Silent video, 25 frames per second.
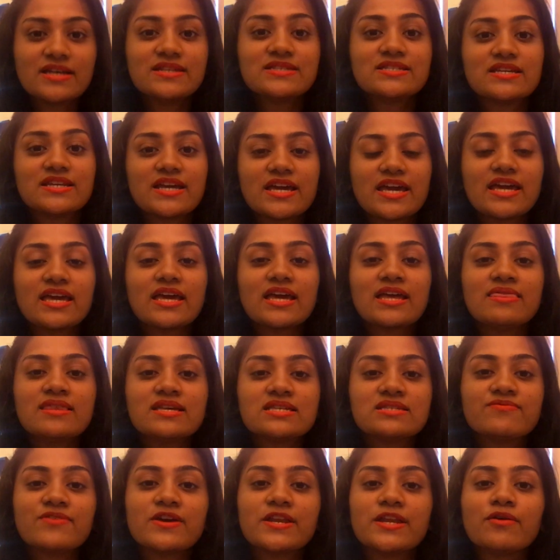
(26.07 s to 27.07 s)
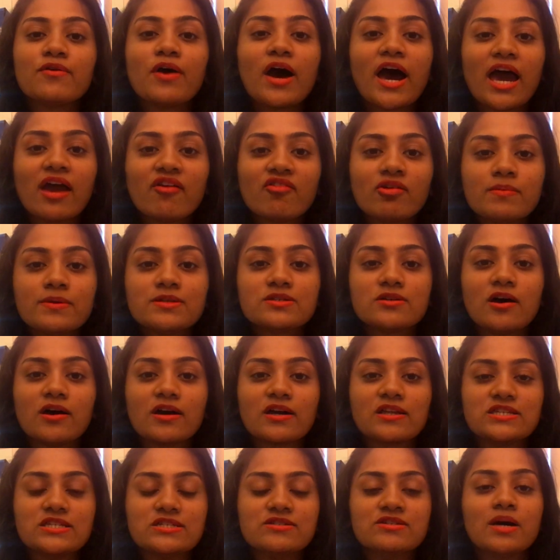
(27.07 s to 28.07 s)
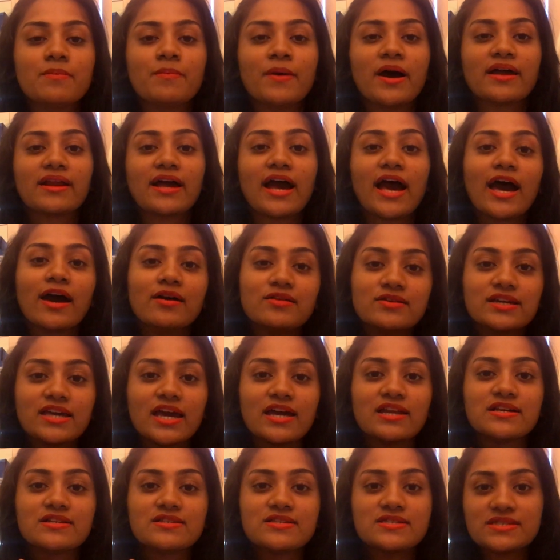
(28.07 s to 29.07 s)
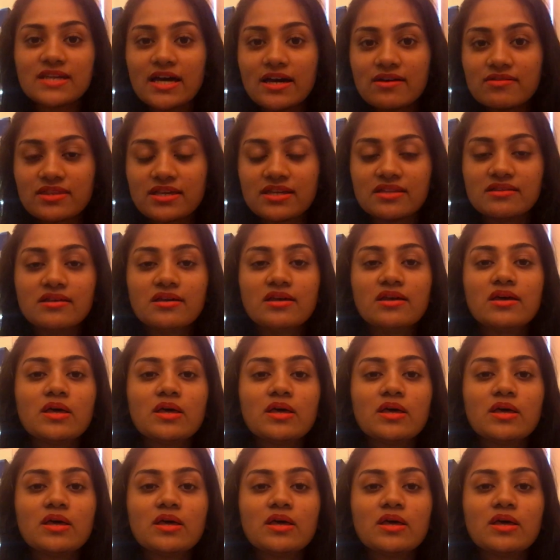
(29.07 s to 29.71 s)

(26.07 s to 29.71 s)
Today, in this video, I will be talking to you about how to get into Ziauddin.